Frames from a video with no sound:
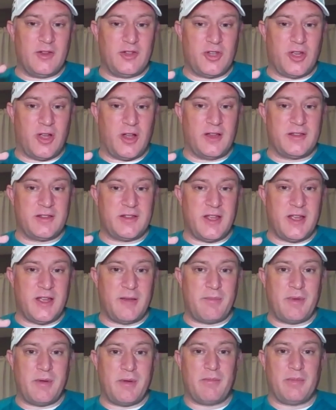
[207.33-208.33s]
Chants
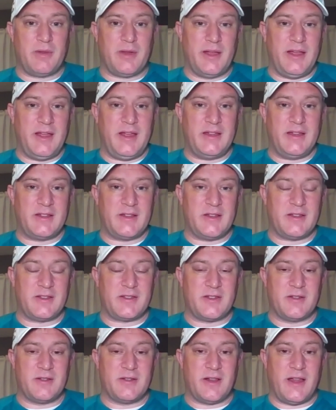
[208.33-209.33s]
up. Please
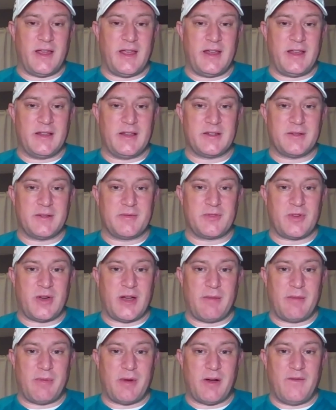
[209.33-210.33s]
like and
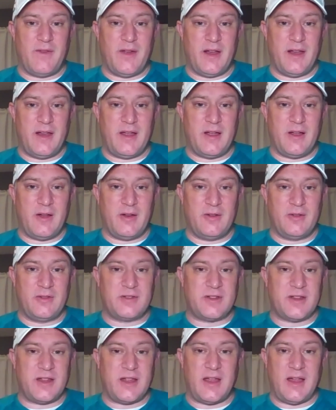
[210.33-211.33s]
subscribe our
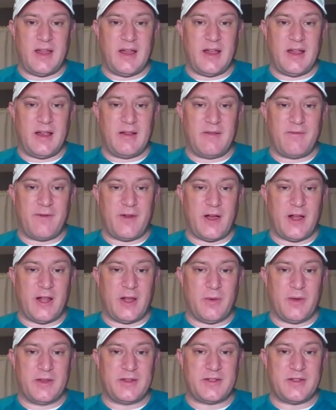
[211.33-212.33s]
videos and
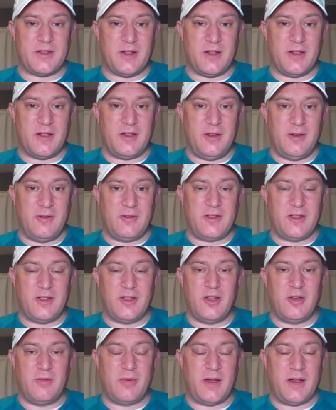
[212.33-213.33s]
follow us on
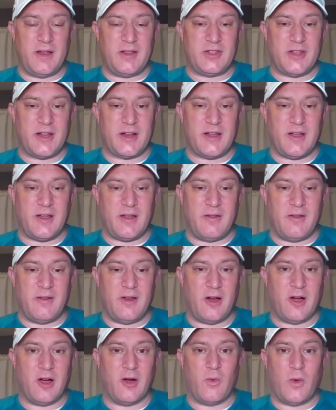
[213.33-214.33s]
YouTube and check out
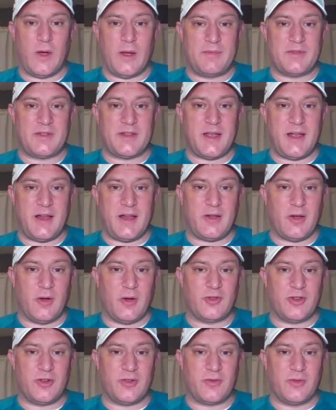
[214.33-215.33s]
our website,
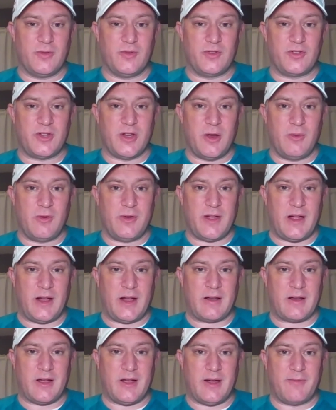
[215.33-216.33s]

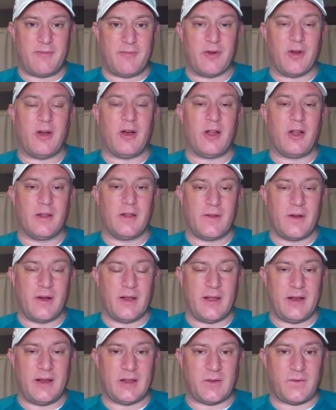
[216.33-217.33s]
coachandcrewshow.com, for all of
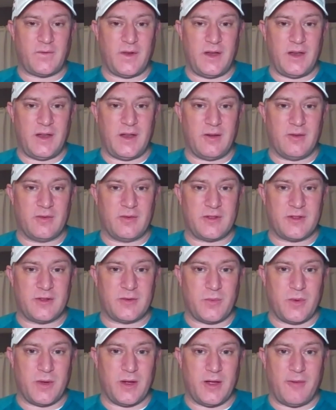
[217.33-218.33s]
our latest videos
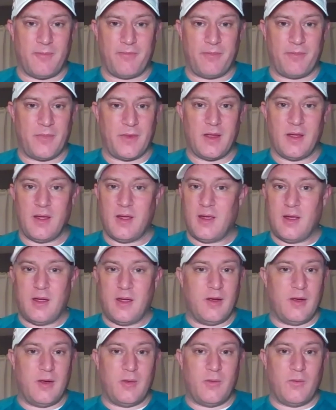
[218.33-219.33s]
as well.
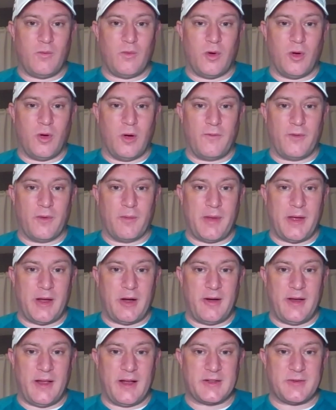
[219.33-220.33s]
We'll hope for
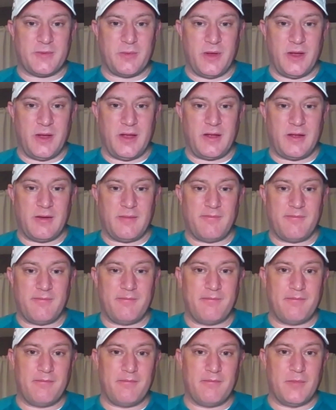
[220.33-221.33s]
better next week,
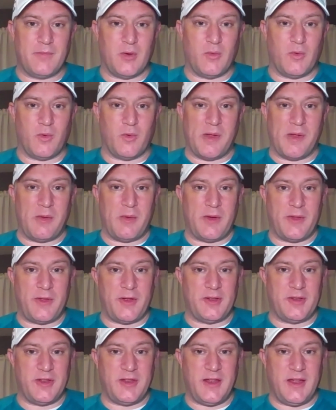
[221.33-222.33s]
but we'll be with
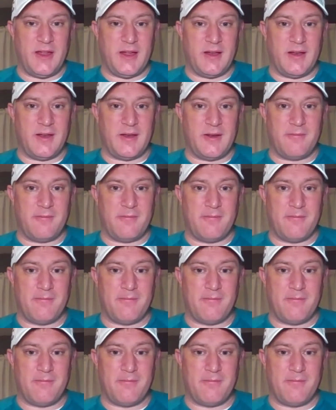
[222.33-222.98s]
you to the end.